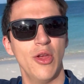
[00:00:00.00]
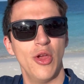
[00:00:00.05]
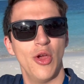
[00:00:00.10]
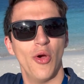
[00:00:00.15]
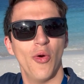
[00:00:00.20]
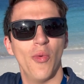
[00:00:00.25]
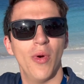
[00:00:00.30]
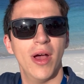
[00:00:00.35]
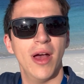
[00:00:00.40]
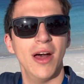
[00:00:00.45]

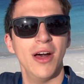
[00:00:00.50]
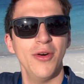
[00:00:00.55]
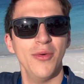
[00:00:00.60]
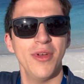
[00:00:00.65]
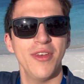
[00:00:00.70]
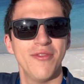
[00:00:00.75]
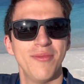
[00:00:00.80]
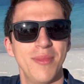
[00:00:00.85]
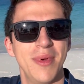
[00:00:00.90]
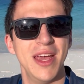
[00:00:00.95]
Well,
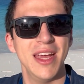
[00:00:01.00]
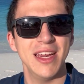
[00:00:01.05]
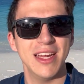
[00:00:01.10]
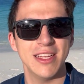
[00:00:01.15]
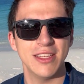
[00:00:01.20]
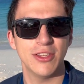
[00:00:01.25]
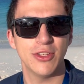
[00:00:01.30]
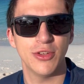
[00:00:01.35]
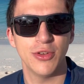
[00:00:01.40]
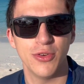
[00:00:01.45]
we've made it
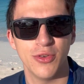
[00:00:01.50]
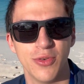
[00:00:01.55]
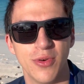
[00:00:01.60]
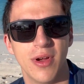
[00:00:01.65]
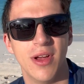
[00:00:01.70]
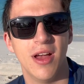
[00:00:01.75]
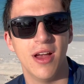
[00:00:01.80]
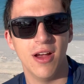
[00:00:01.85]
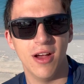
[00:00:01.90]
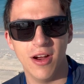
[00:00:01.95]
to
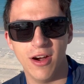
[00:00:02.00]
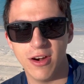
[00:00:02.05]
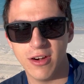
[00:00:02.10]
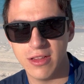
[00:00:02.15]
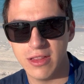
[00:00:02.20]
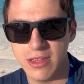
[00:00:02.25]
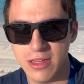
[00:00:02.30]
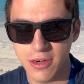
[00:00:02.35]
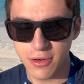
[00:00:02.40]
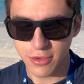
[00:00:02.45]
our little